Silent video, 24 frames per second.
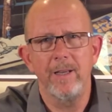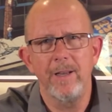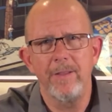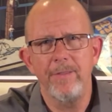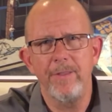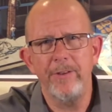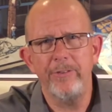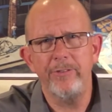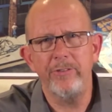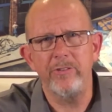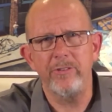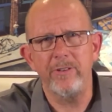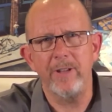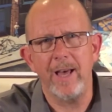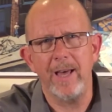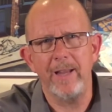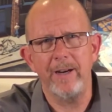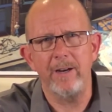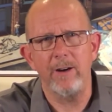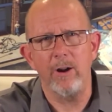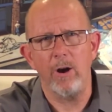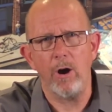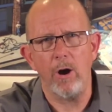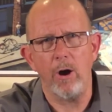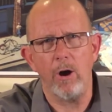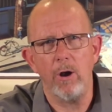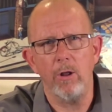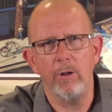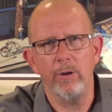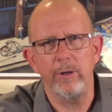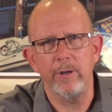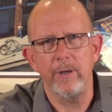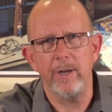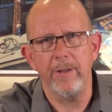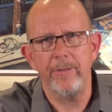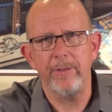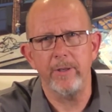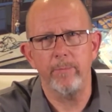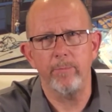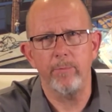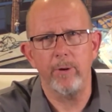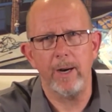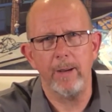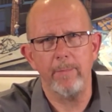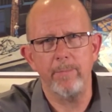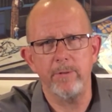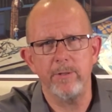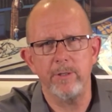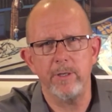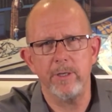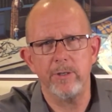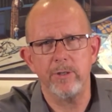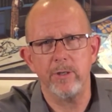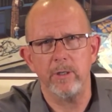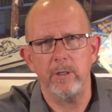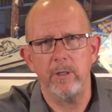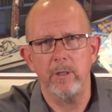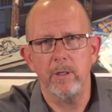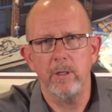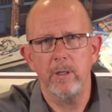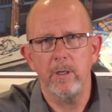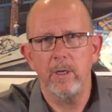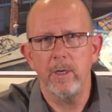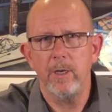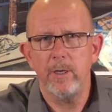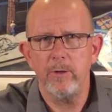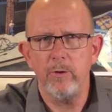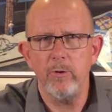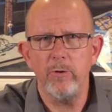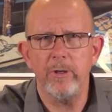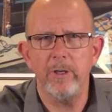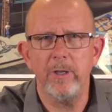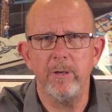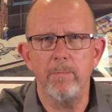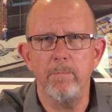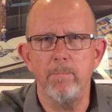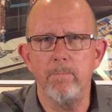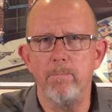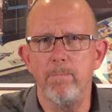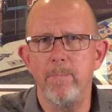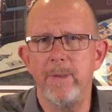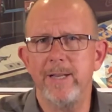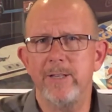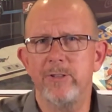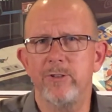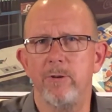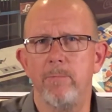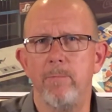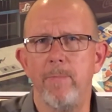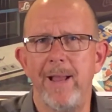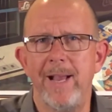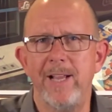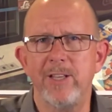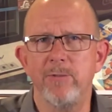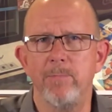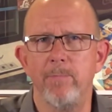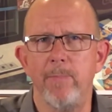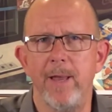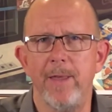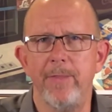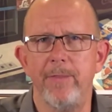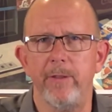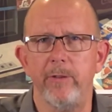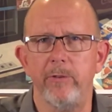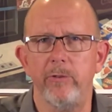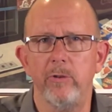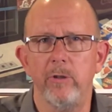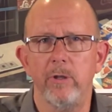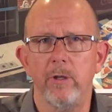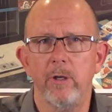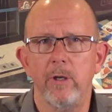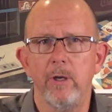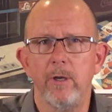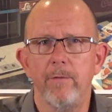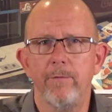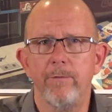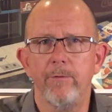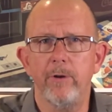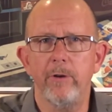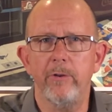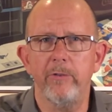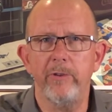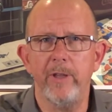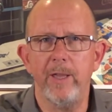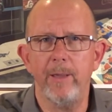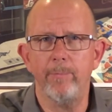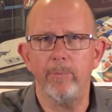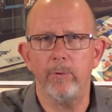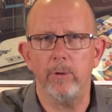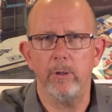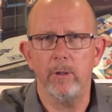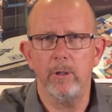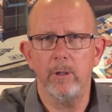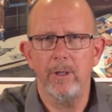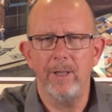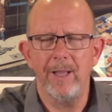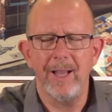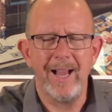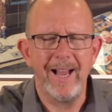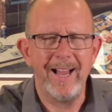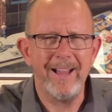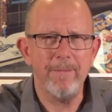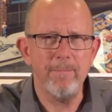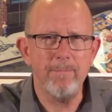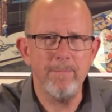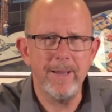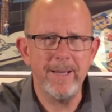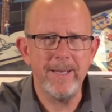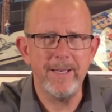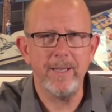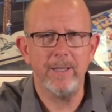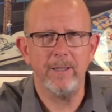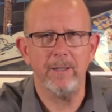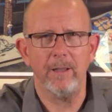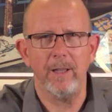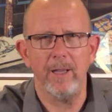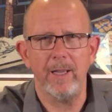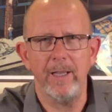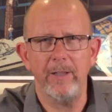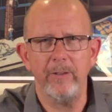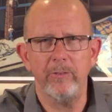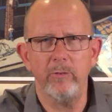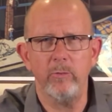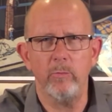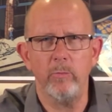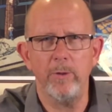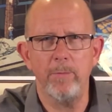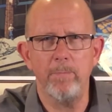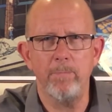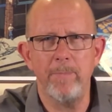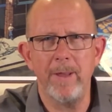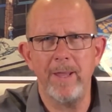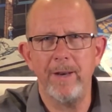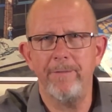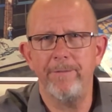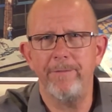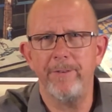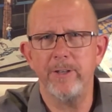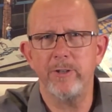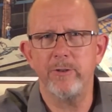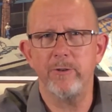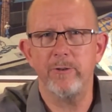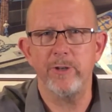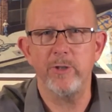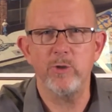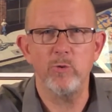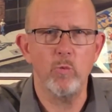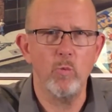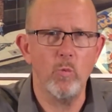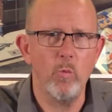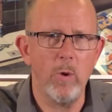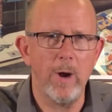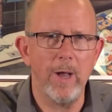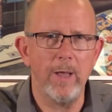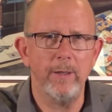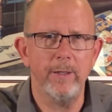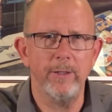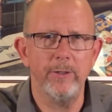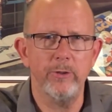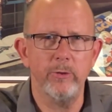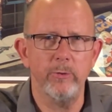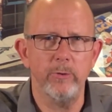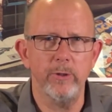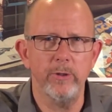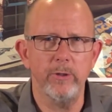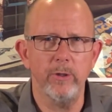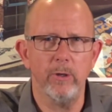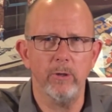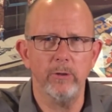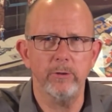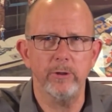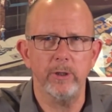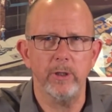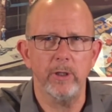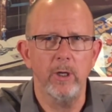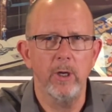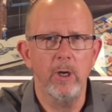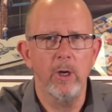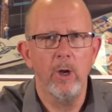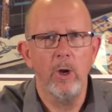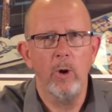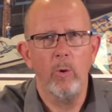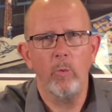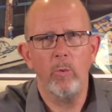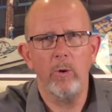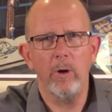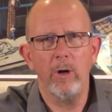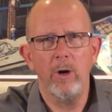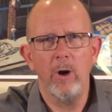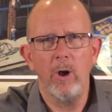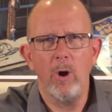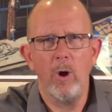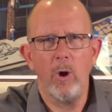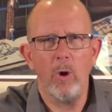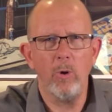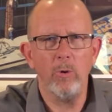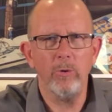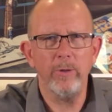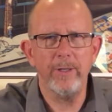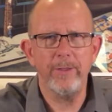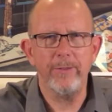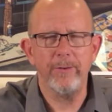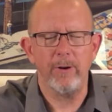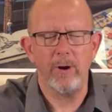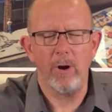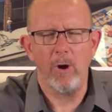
this is not an all or nothing proposition. You can mix or match methods. For example, I have many clients with beneficiaries well into adulthood where only their